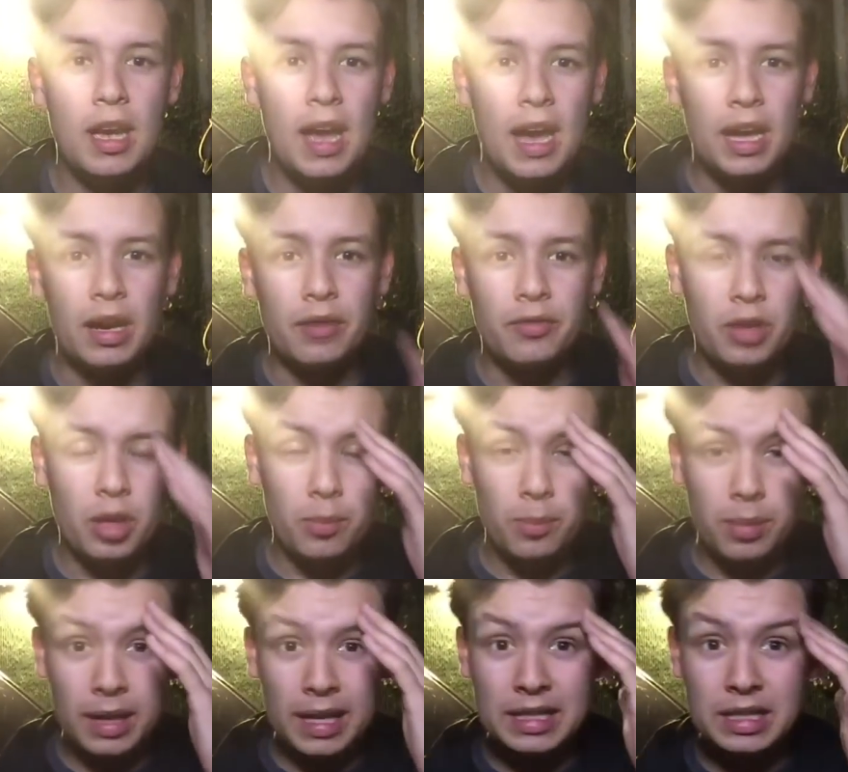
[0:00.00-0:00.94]
and I've done
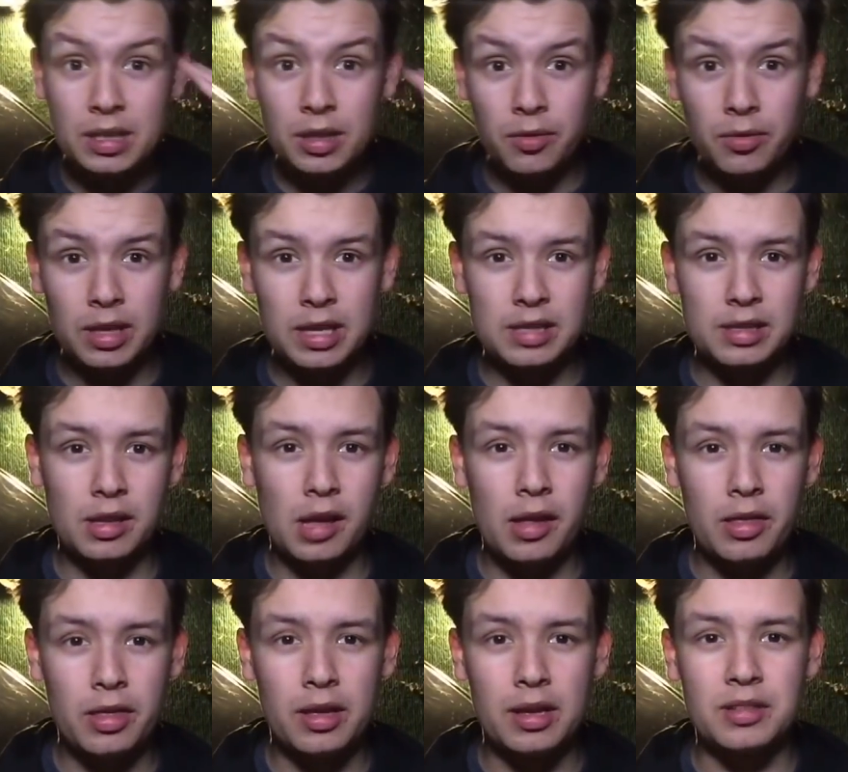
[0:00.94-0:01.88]
plenty of lists
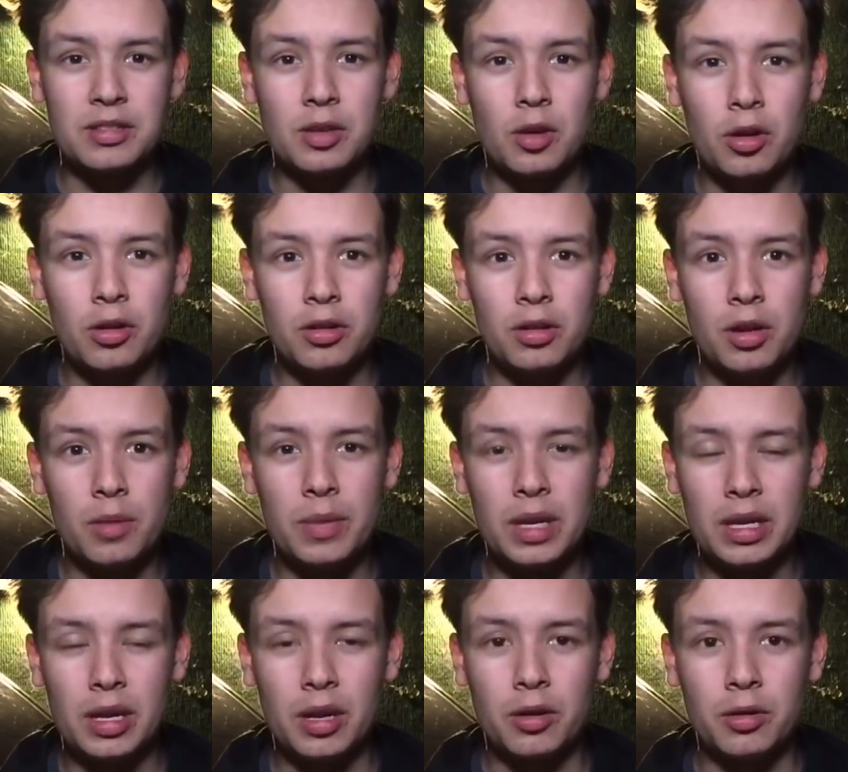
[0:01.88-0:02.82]
like this on
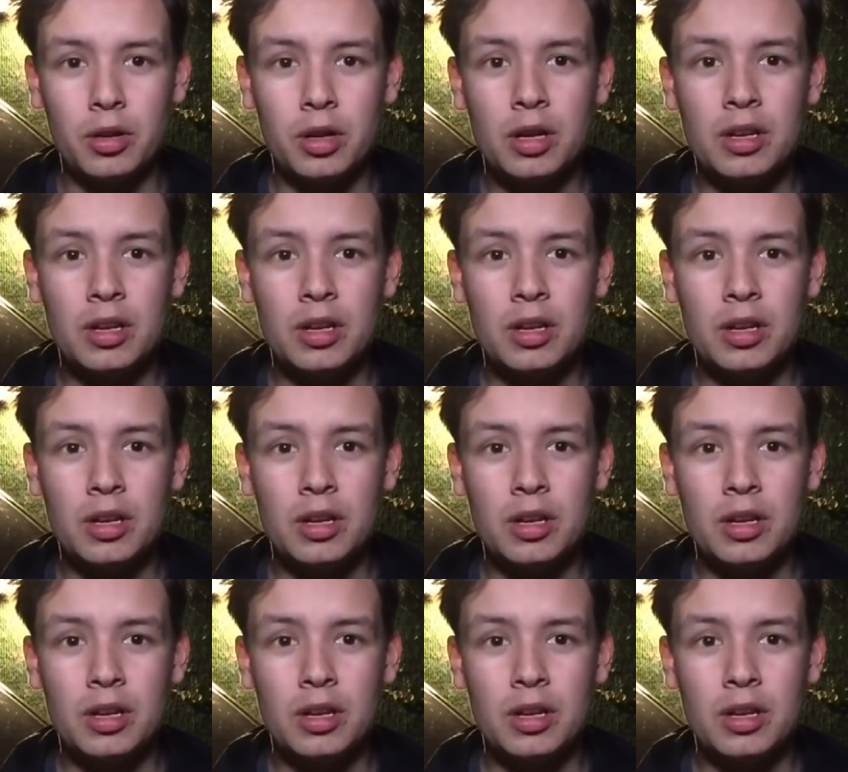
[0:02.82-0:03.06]
Amino.